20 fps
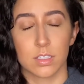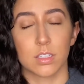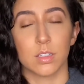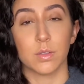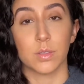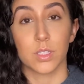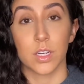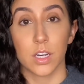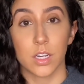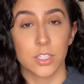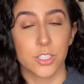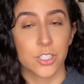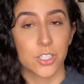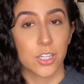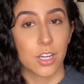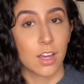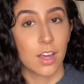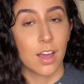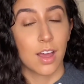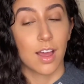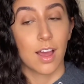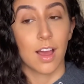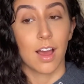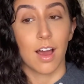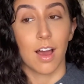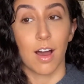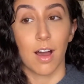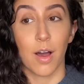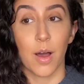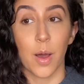to touch.
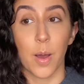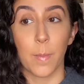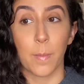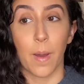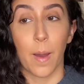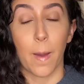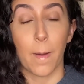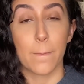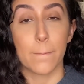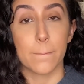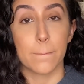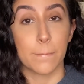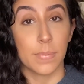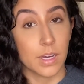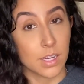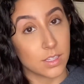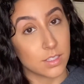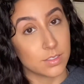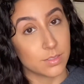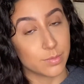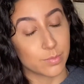But